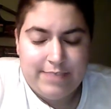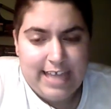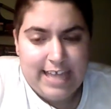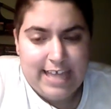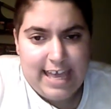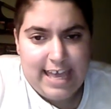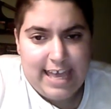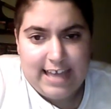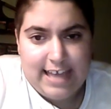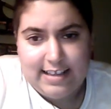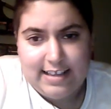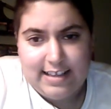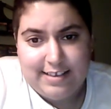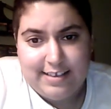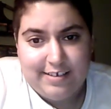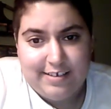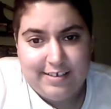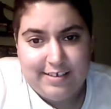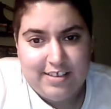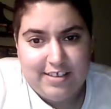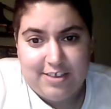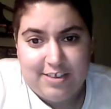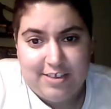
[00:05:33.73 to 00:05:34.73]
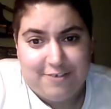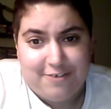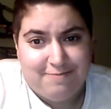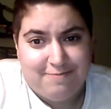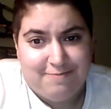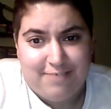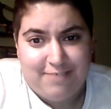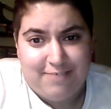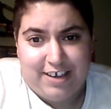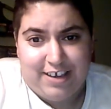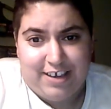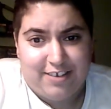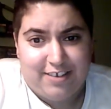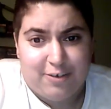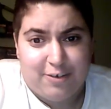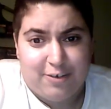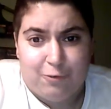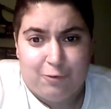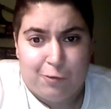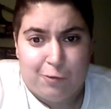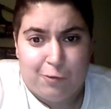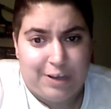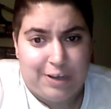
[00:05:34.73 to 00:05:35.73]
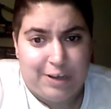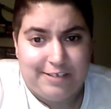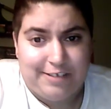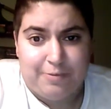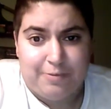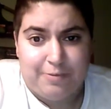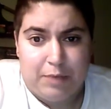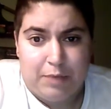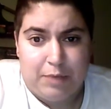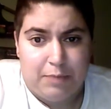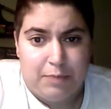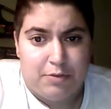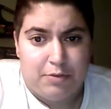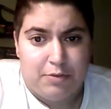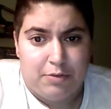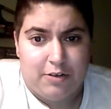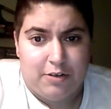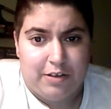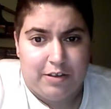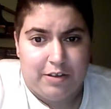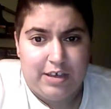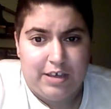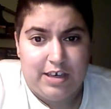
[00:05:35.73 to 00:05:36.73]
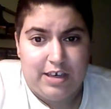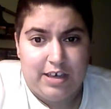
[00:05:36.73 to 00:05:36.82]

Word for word: And they're like the greatest people,